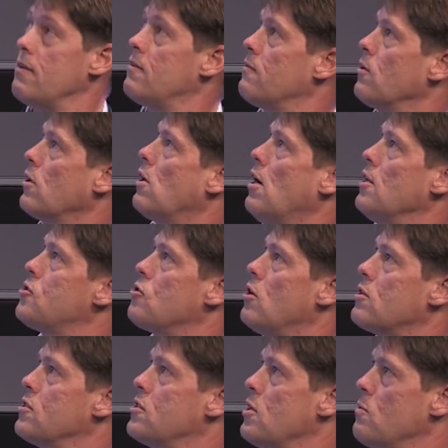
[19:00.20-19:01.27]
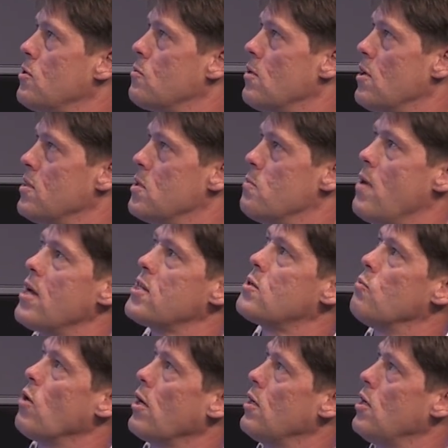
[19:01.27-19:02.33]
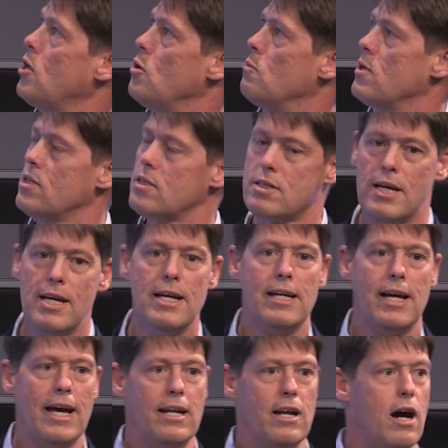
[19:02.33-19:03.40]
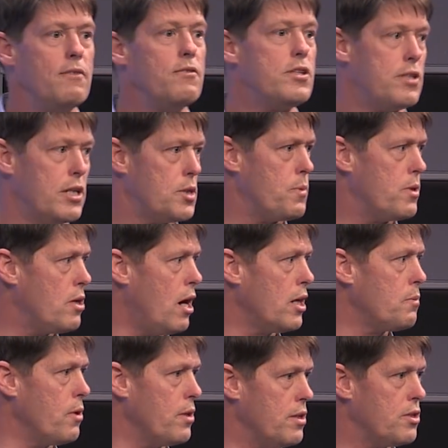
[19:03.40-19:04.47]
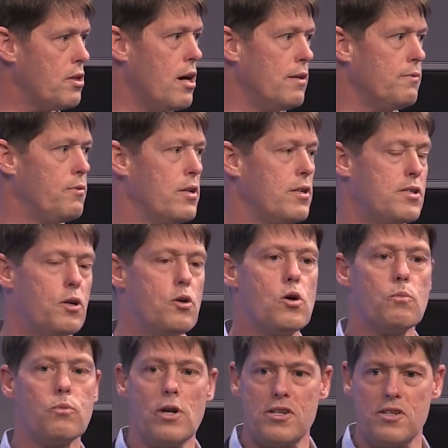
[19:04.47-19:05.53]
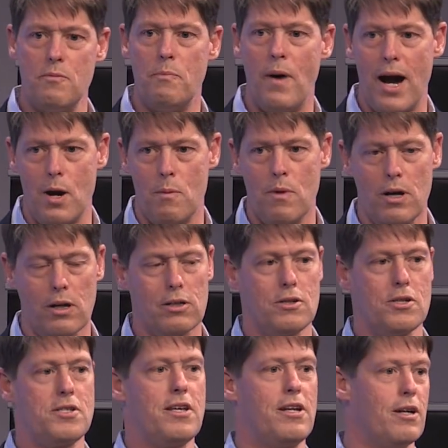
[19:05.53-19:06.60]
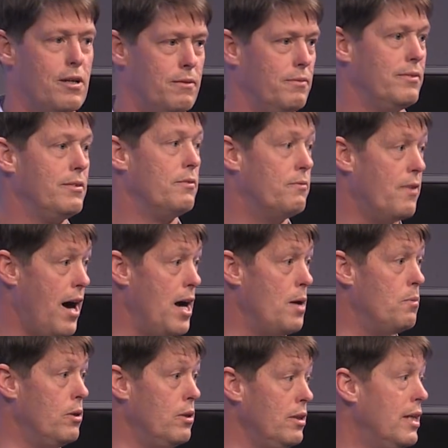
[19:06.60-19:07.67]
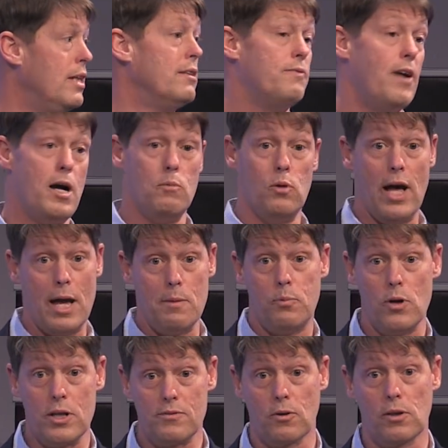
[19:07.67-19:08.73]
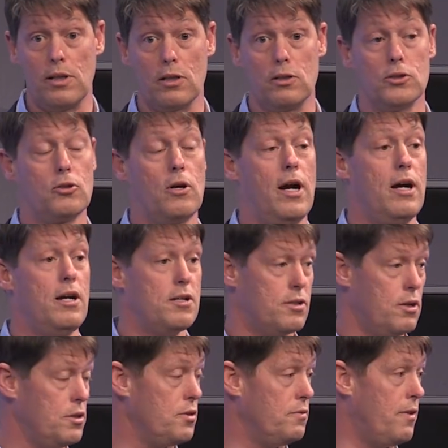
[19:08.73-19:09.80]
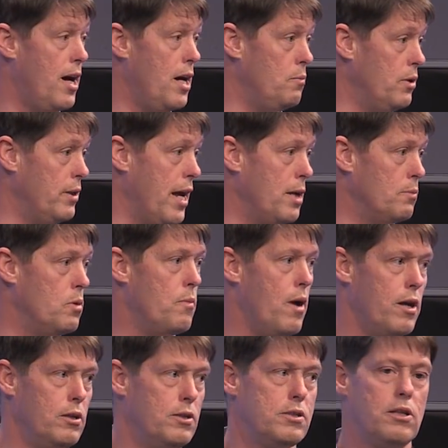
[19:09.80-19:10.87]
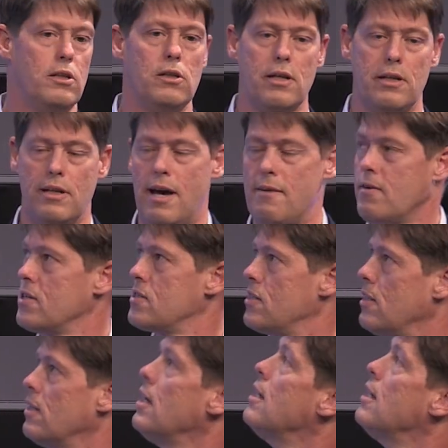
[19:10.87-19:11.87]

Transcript: of different constructs to see which one is the best to bring into humans. And obviously it's been talked about at this conference, incorporation of biomarkers that are viable endpoints for clinical trials and also viable in animal models to look at efficacy.